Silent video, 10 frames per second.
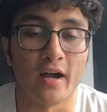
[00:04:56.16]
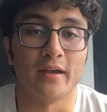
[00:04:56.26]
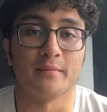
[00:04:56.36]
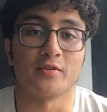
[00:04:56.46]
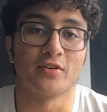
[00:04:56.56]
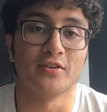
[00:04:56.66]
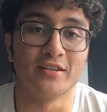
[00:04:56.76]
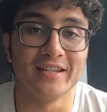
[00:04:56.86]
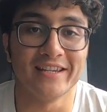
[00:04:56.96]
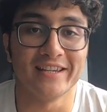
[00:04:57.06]
I am
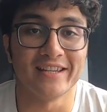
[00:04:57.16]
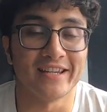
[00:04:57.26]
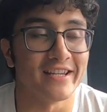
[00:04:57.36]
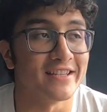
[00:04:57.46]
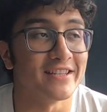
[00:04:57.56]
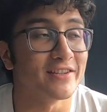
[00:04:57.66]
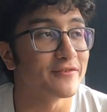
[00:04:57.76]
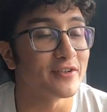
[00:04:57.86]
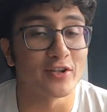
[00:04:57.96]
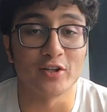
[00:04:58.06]
currently in a
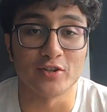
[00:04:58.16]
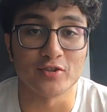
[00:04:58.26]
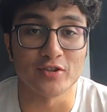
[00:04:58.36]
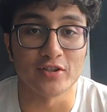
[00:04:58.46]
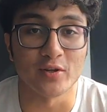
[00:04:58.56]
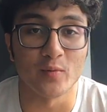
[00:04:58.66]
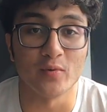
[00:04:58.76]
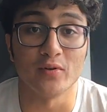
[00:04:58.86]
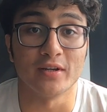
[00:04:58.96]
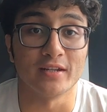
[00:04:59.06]
different country,
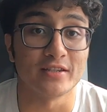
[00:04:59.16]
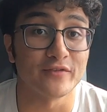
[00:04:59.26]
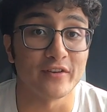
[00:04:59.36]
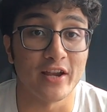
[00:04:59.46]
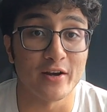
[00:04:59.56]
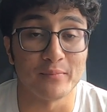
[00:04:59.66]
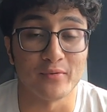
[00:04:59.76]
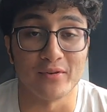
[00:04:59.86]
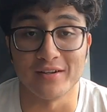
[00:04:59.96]
well, in a different airport